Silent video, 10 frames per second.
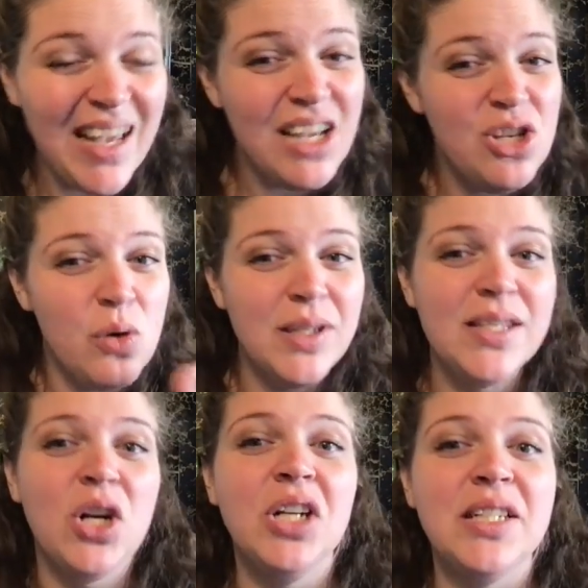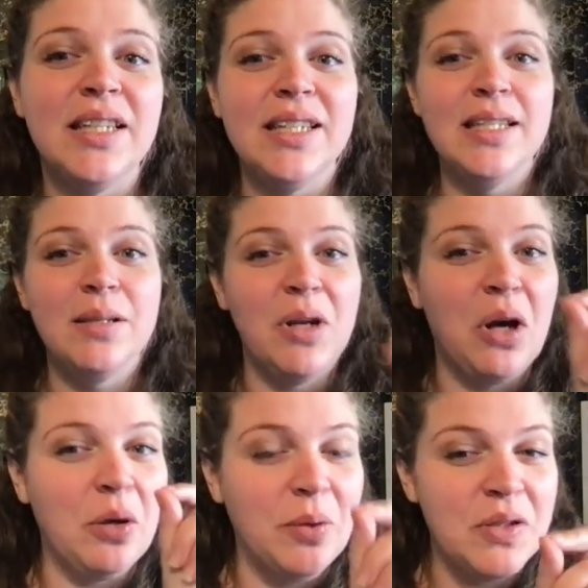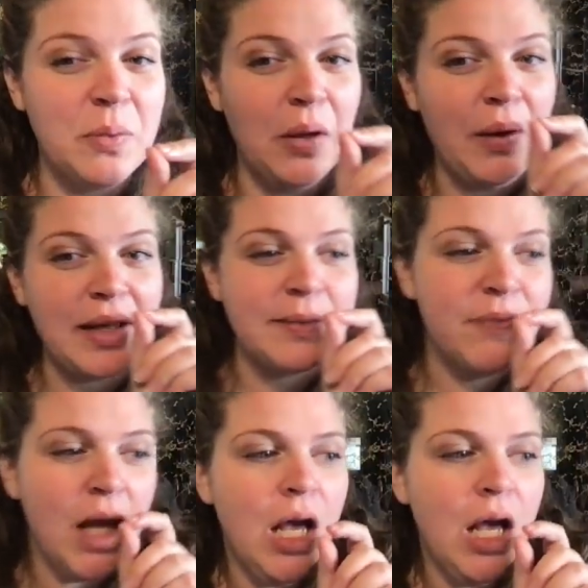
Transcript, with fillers: I know this is hard to, this is going to be a hard one to swallow, guys.